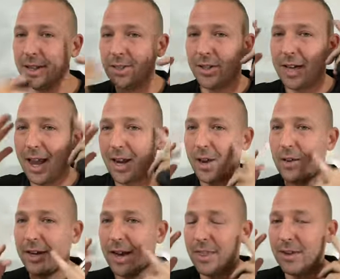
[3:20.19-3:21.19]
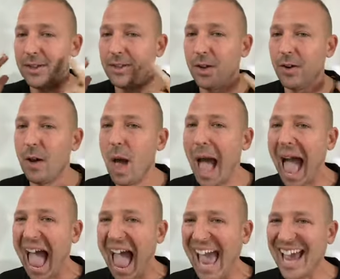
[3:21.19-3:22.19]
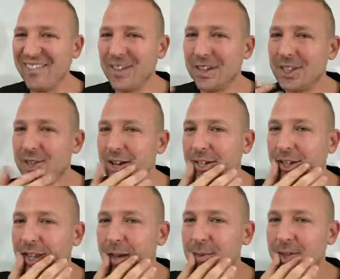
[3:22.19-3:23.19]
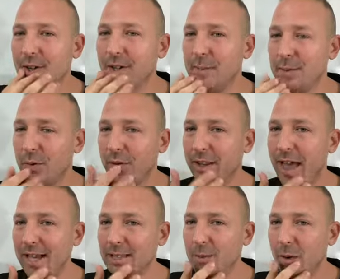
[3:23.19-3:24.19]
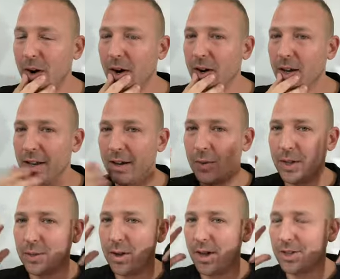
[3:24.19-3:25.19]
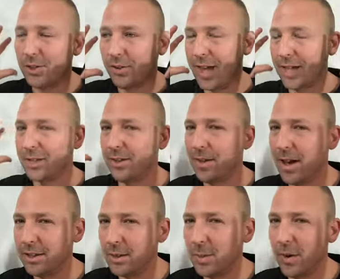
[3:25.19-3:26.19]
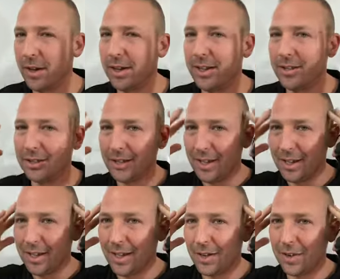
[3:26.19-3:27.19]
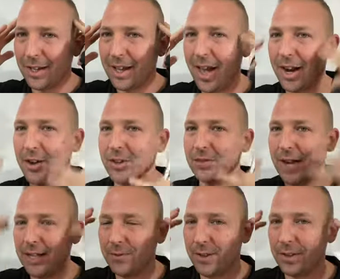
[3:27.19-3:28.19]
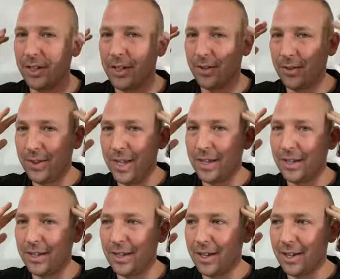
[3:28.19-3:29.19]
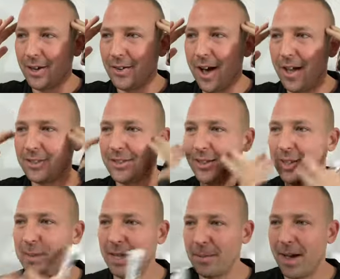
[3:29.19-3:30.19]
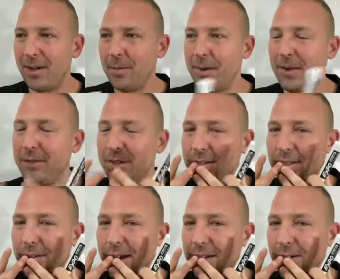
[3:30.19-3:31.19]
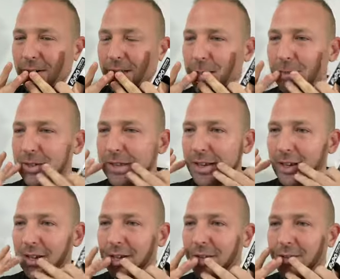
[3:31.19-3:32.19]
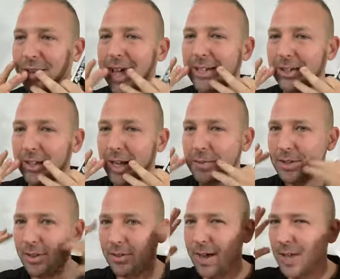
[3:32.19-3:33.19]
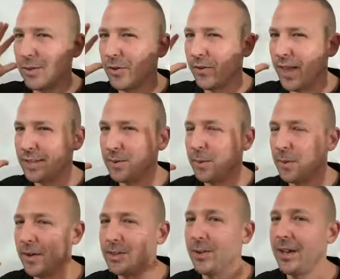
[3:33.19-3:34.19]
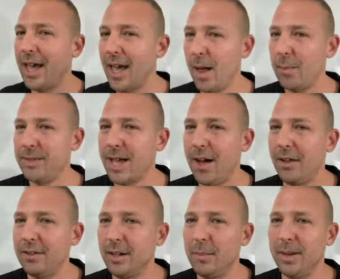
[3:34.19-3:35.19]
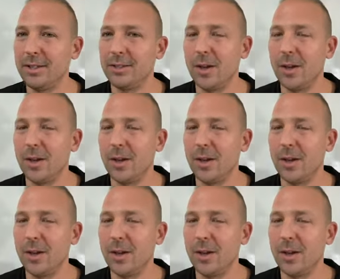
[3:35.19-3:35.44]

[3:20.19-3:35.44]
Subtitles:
So they kind of go together. So if you can stretch your lips will relax more, which will also relax your thoughts a little more, because it kind of goes vice versa. You think your thoughts and you speak them out, but if you can stretch your lips and relax your lips, your thoughts will relax a little more. So it helps out a little bit.